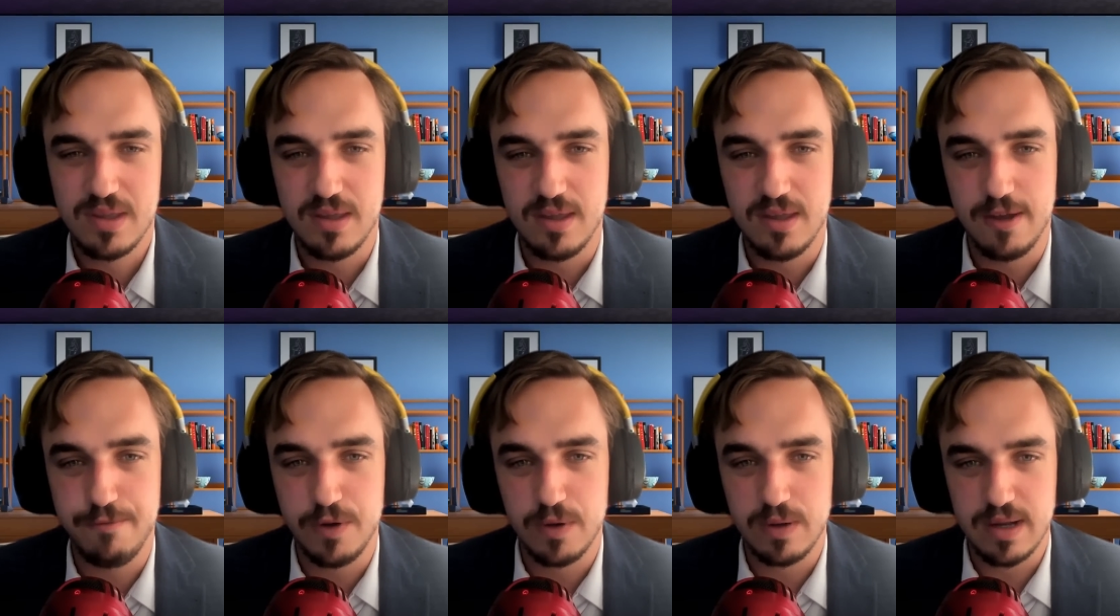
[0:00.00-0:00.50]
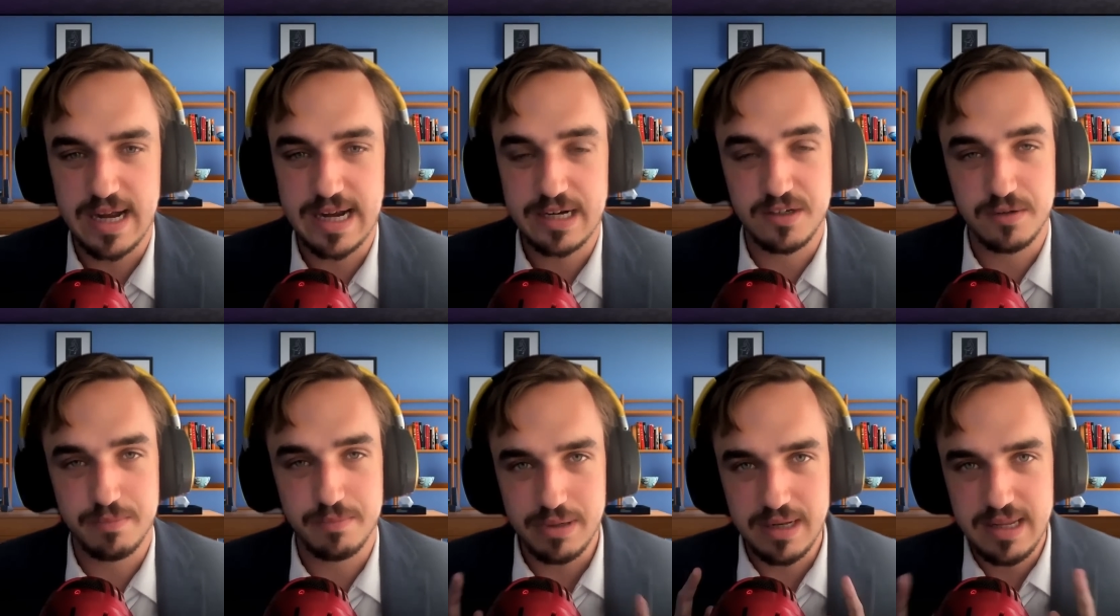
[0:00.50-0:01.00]
If you liked
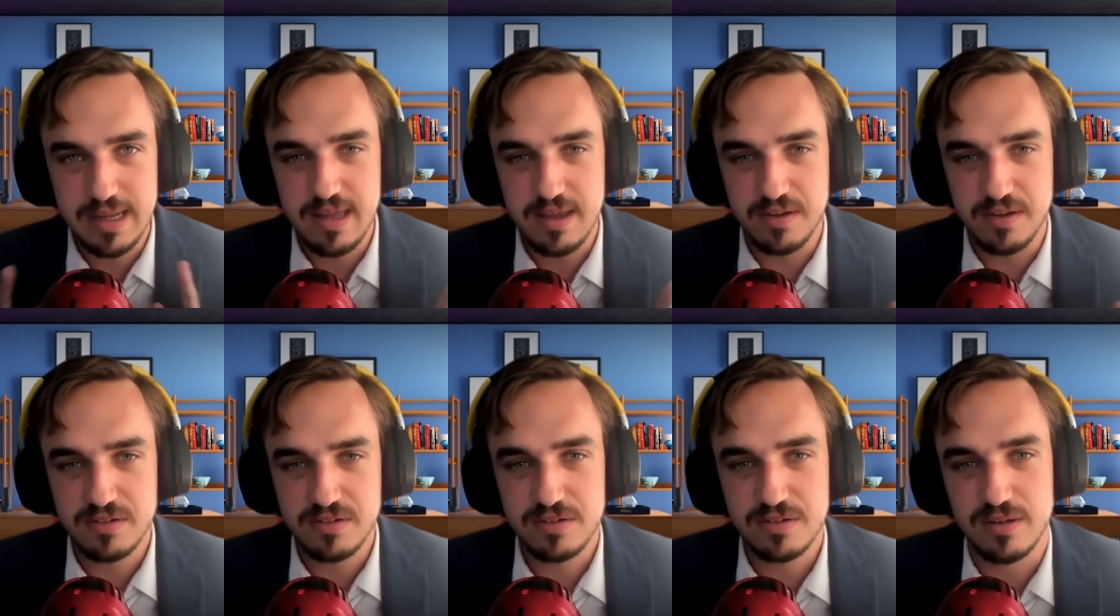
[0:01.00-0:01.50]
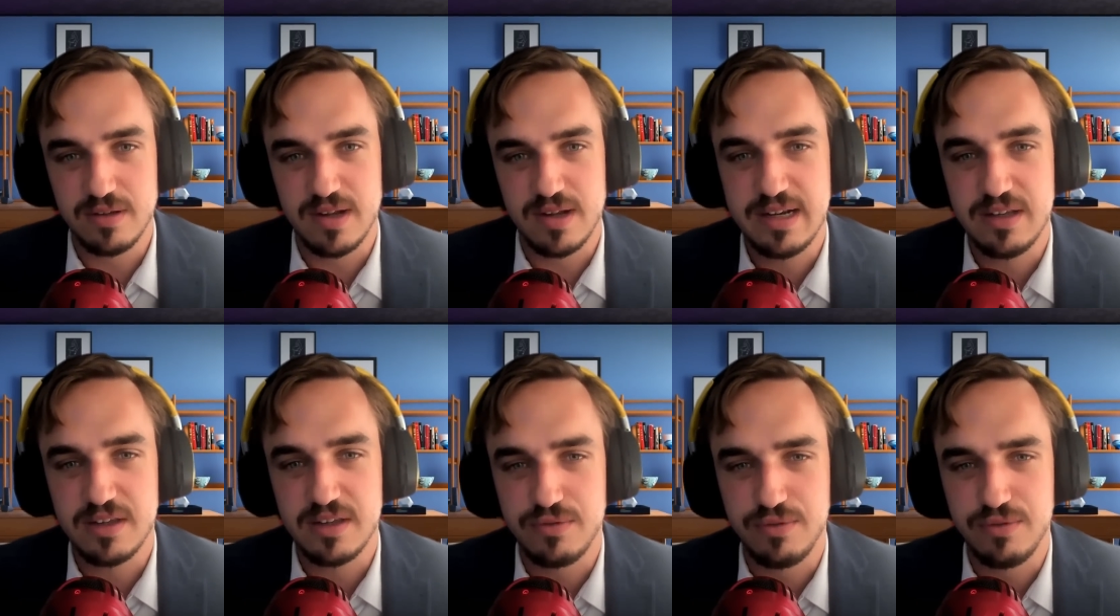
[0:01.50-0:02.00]
it, please like
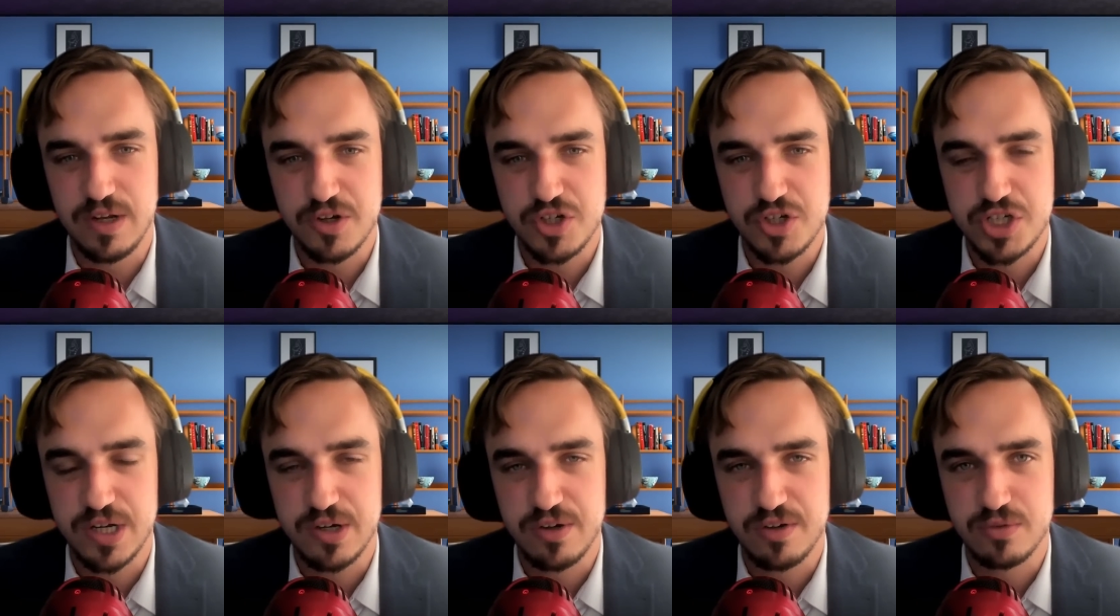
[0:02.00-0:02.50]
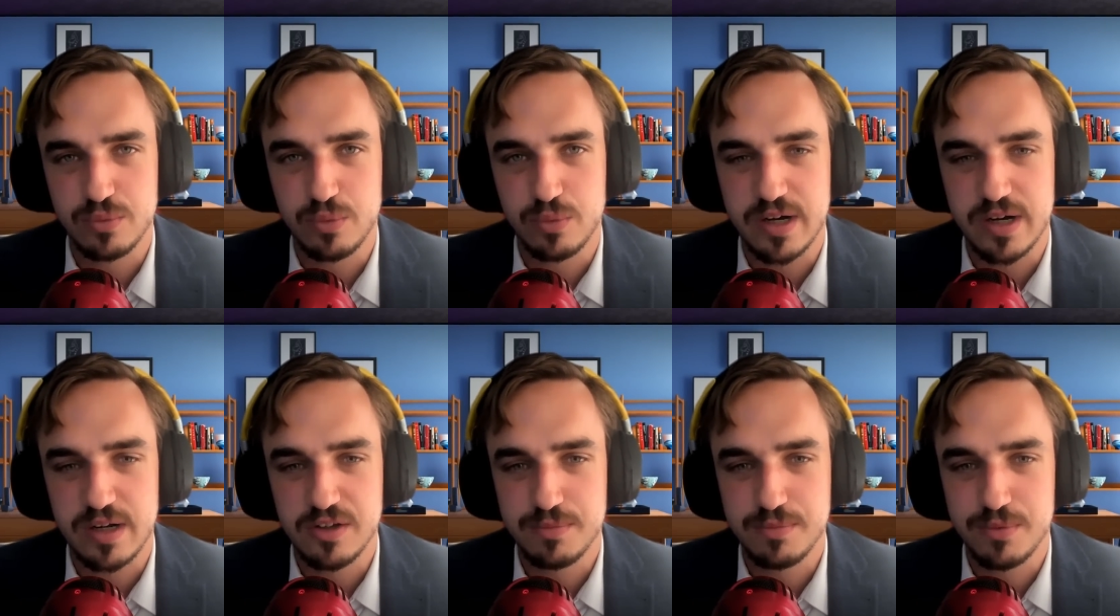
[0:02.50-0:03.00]
this video, share it as
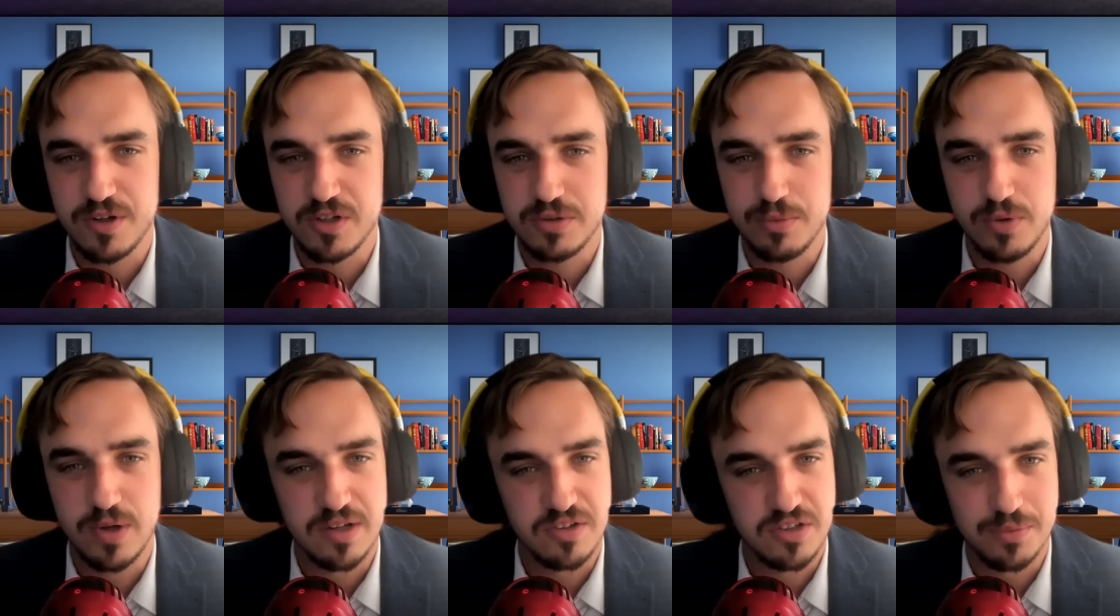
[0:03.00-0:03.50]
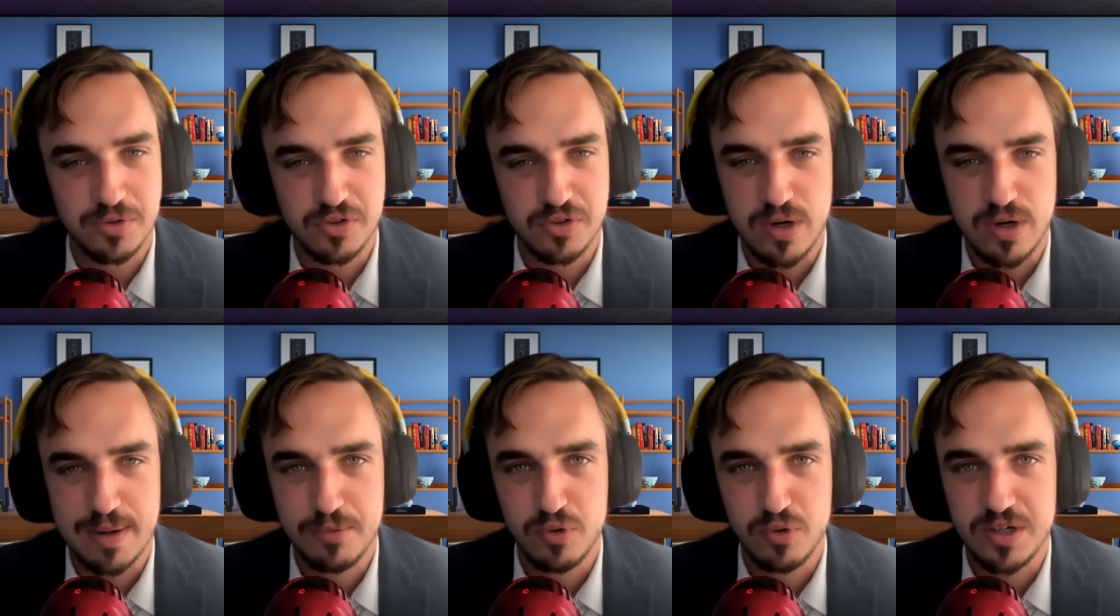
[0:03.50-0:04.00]
widely as possible, and
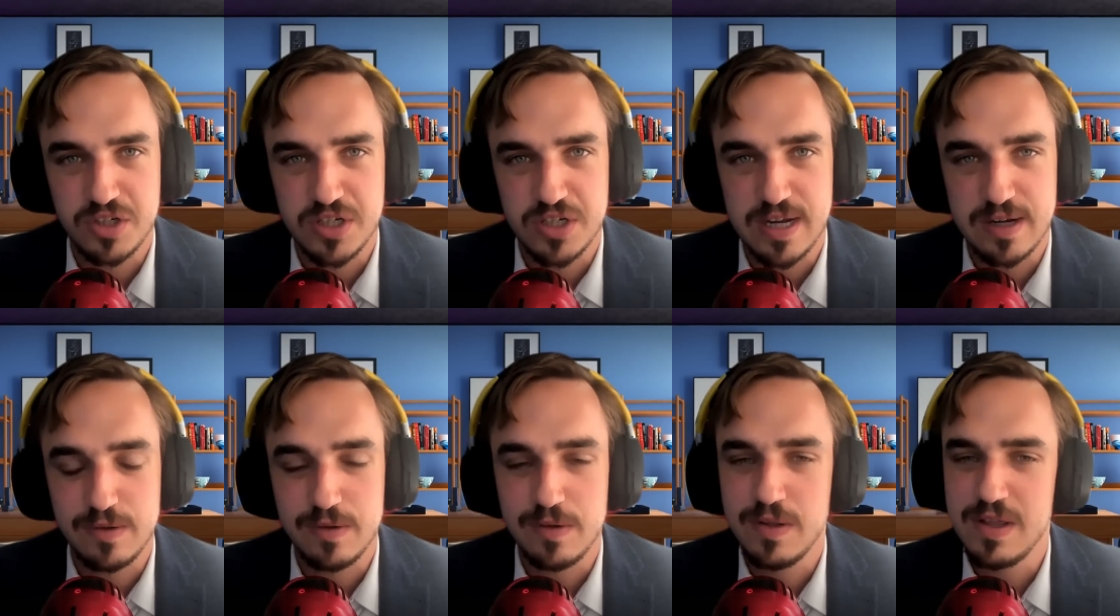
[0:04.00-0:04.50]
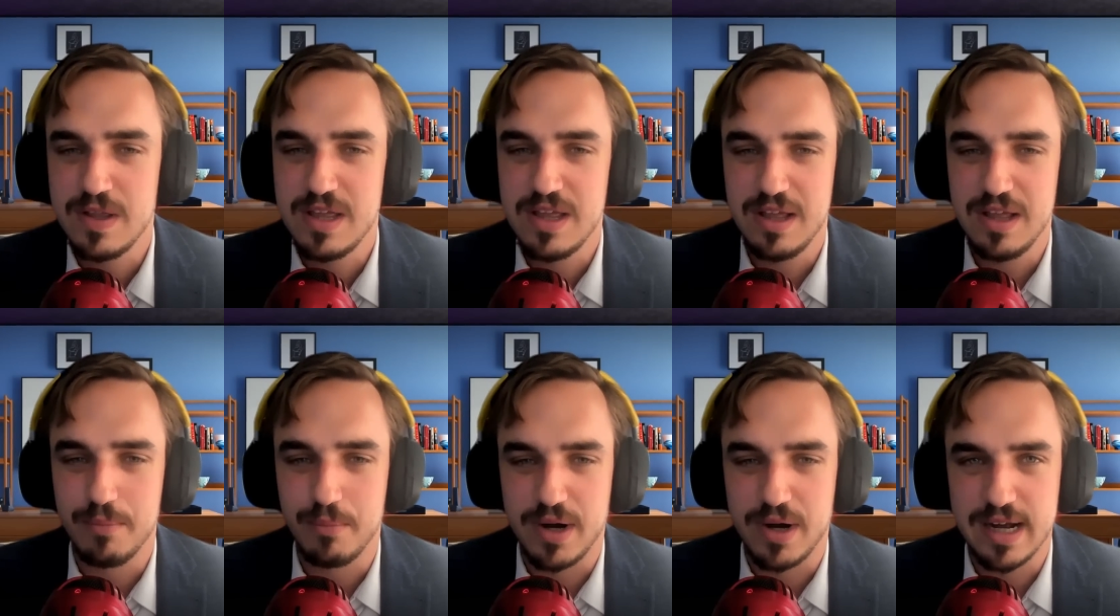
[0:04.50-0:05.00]
subscribe to our channel.
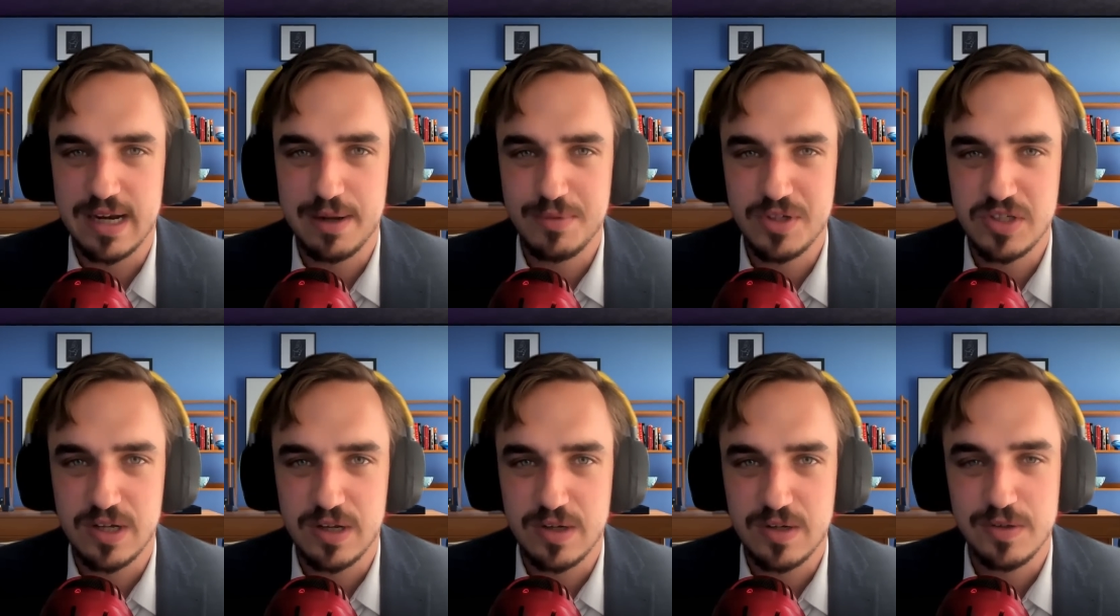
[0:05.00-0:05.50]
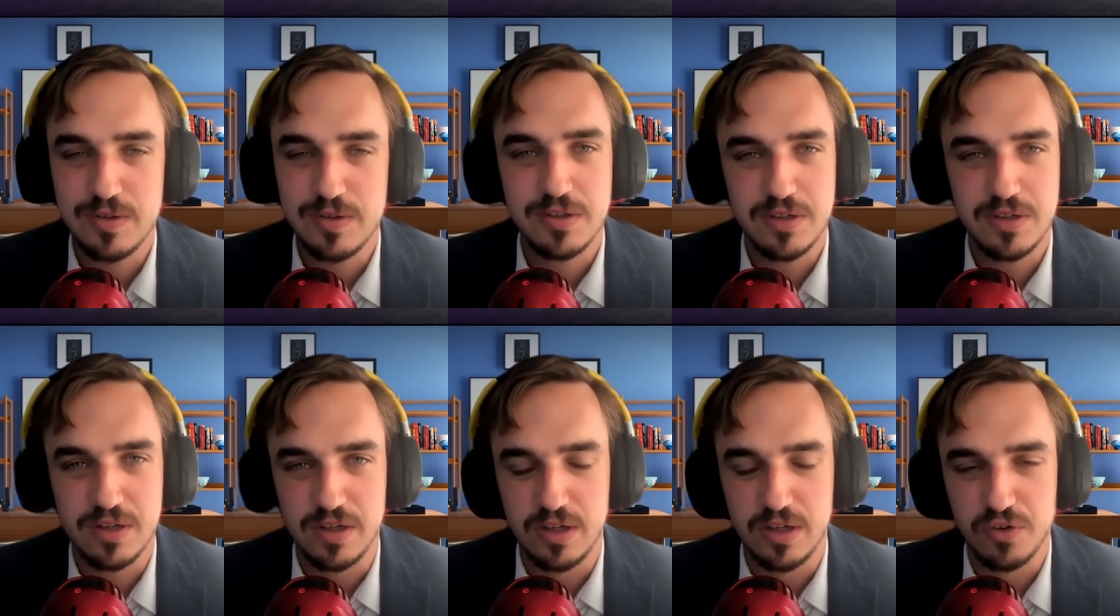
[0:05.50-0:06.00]
My name is Donald.
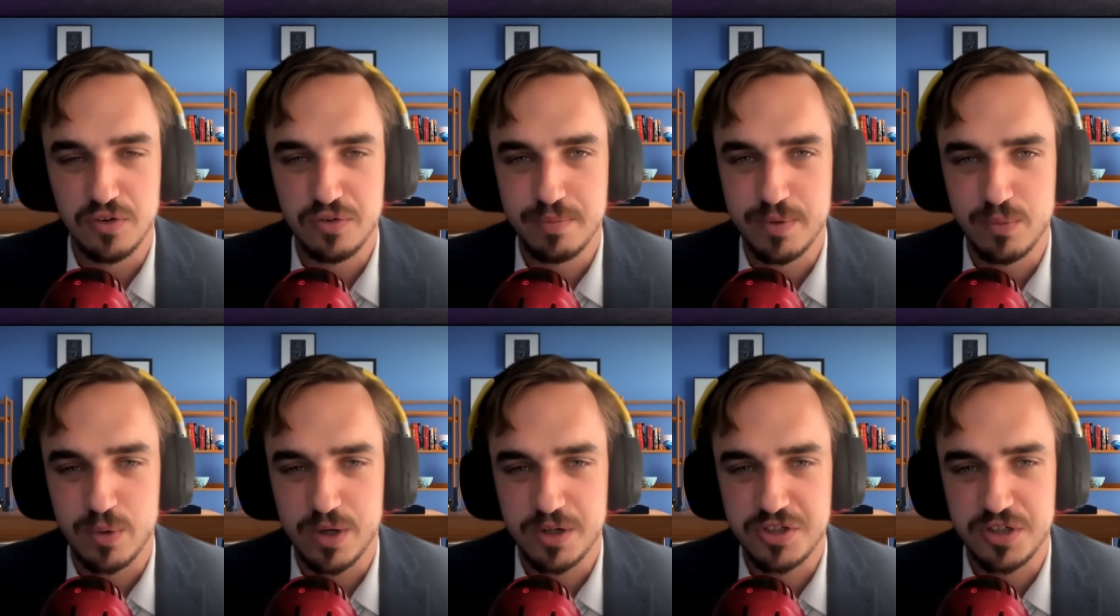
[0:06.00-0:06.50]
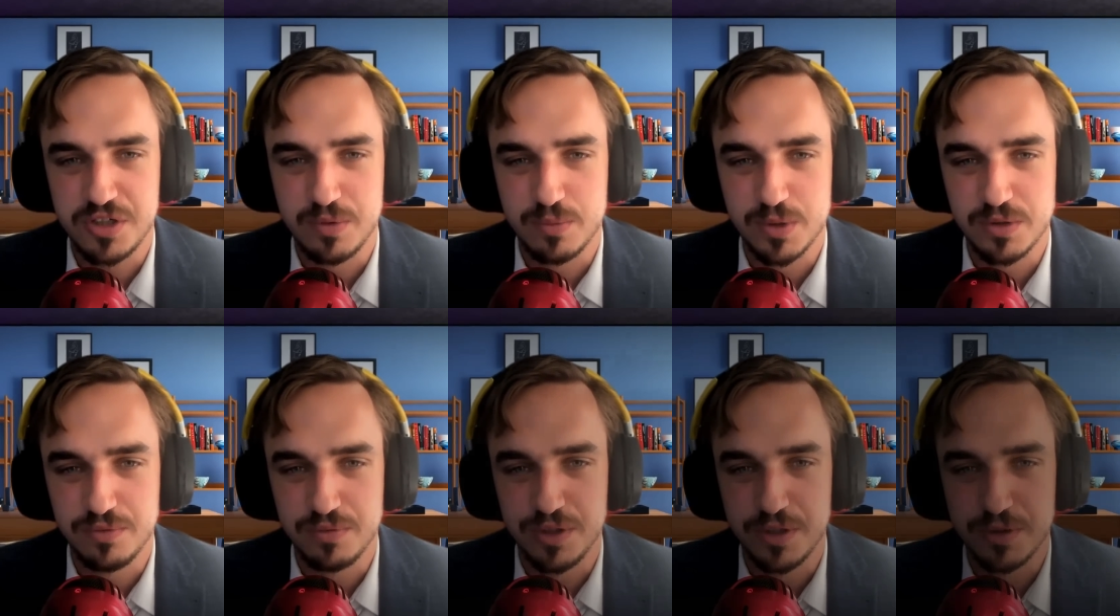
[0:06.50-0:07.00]
You've been watching
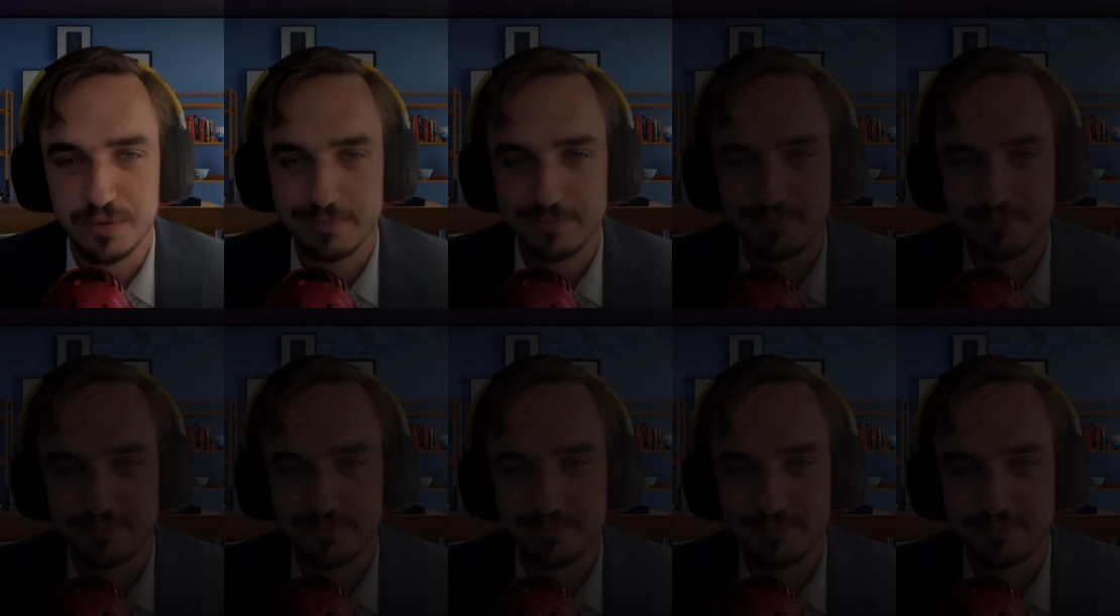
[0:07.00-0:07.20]
WorldView.